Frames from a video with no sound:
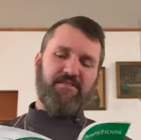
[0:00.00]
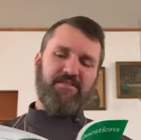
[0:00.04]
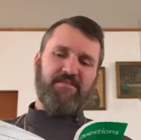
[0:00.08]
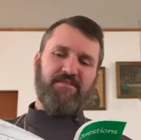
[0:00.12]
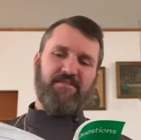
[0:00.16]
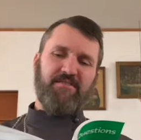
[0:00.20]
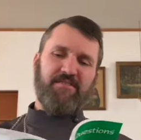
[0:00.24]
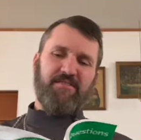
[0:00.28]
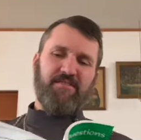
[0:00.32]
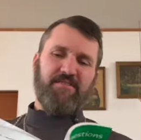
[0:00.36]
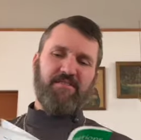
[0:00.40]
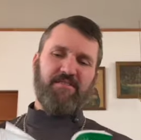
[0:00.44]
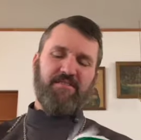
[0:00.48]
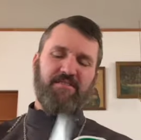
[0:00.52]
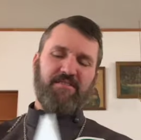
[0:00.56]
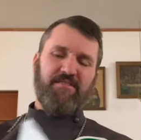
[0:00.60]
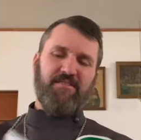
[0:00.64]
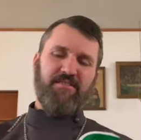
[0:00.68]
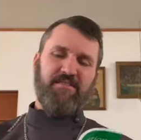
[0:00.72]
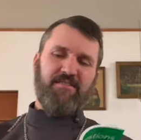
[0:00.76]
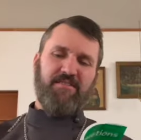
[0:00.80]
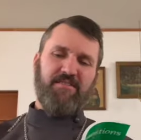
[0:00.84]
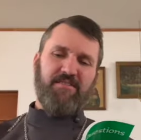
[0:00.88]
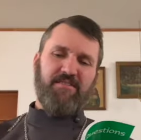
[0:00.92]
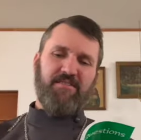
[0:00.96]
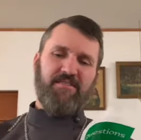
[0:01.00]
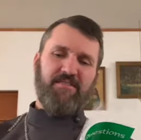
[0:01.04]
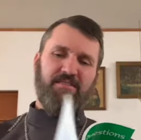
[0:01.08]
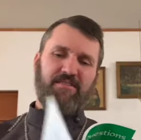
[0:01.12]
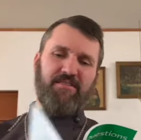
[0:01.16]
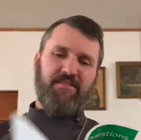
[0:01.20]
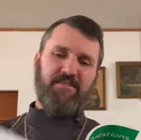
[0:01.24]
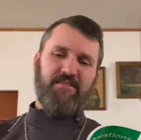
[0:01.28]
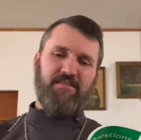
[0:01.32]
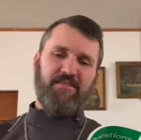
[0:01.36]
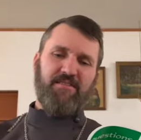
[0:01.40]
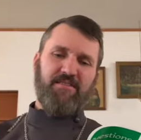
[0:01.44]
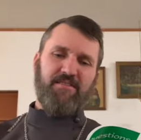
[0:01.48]

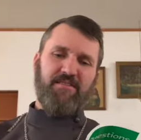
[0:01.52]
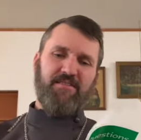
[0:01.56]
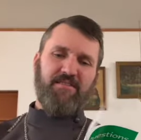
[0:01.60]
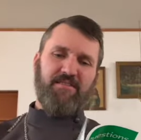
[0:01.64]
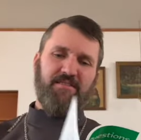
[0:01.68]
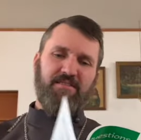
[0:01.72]
[no speech]